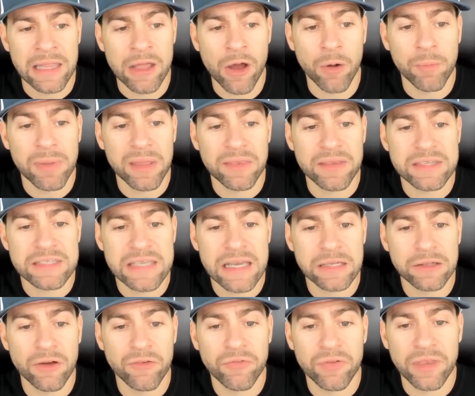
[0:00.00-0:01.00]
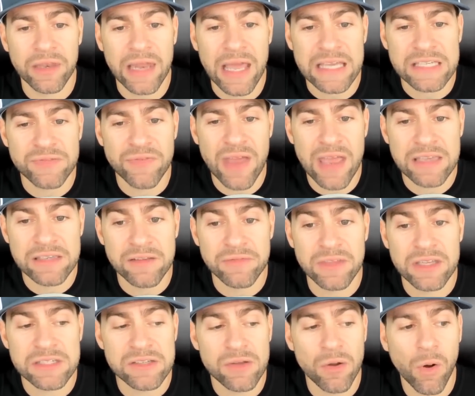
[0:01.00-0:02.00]
that will be the signal for the next phase
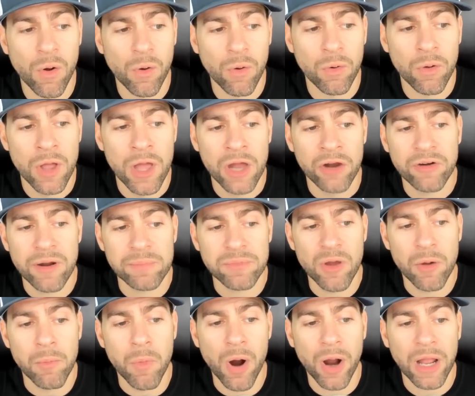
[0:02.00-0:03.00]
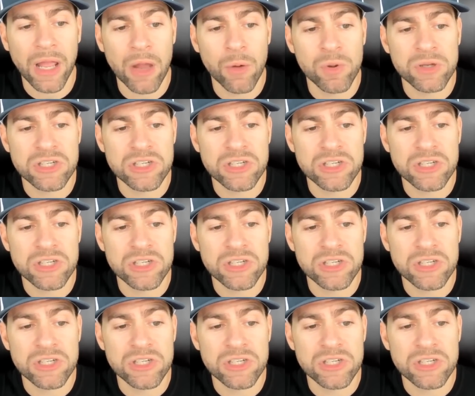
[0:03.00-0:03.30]
of this whole crypto market market,